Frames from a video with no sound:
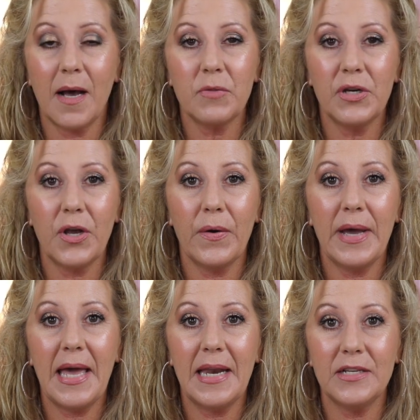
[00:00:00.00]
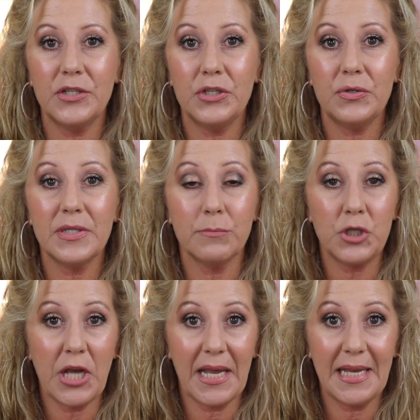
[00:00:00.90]
I'm going to go ahead and do some
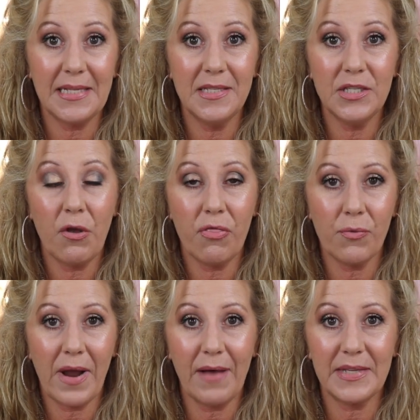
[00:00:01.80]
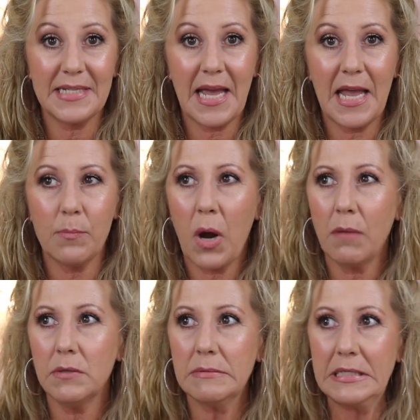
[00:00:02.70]
check-ins throughout the day.
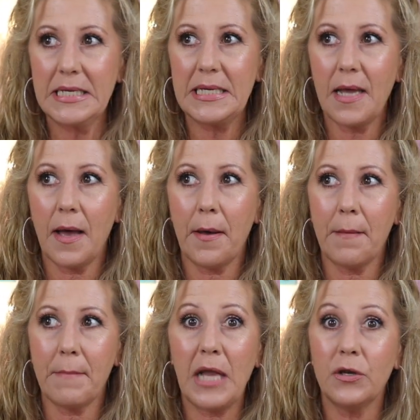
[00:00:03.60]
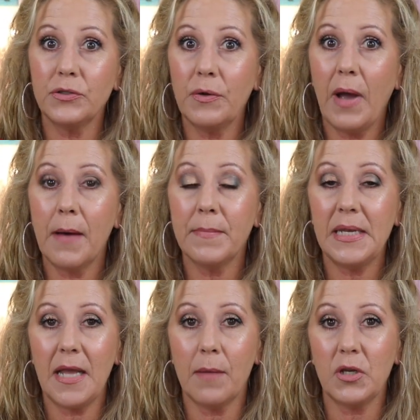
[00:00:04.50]
Probably, I don't know how
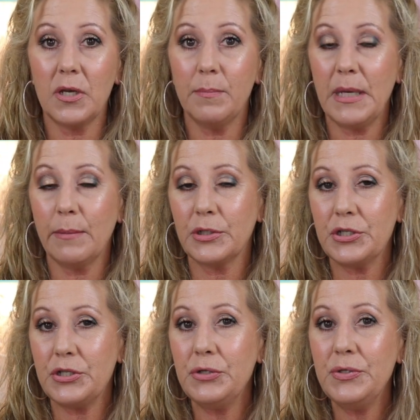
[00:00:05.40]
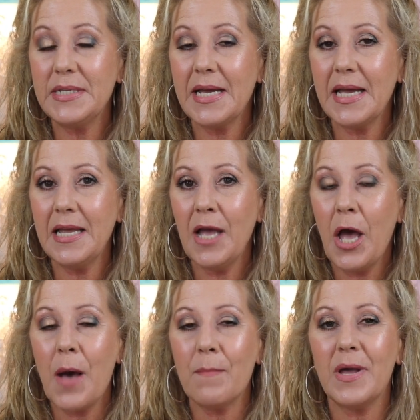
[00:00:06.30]
many I'm going to be able to do today,
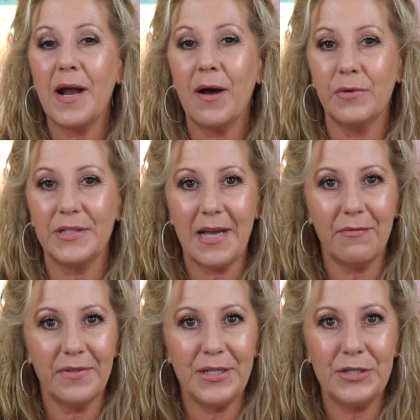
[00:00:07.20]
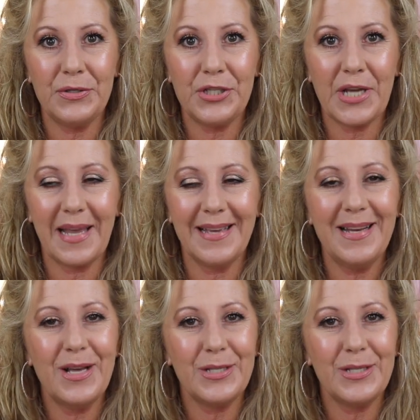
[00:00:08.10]
but I will definitely do a check-in.